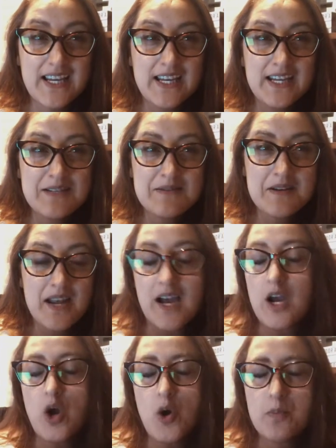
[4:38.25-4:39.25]
and
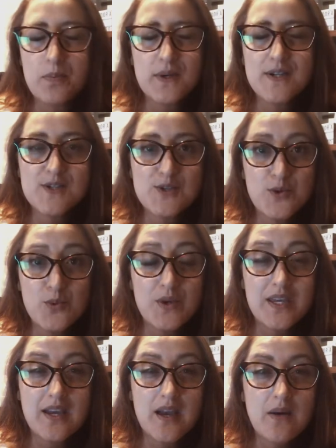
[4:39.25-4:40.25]
I hope pretty soon
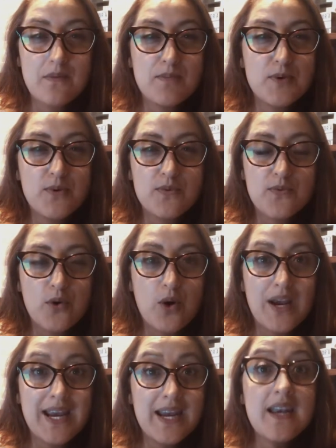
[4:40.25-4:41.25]
we can have beautiful
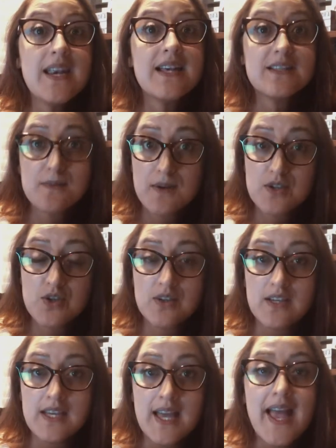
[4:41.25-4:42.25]
and
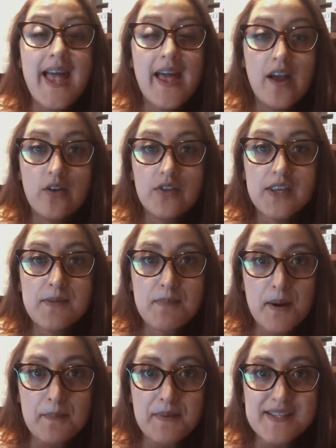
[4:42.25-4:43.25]
especially healthy
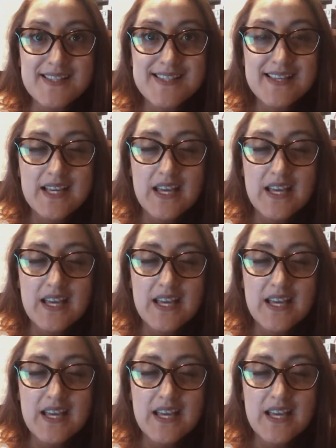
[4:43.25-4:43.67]
puppies.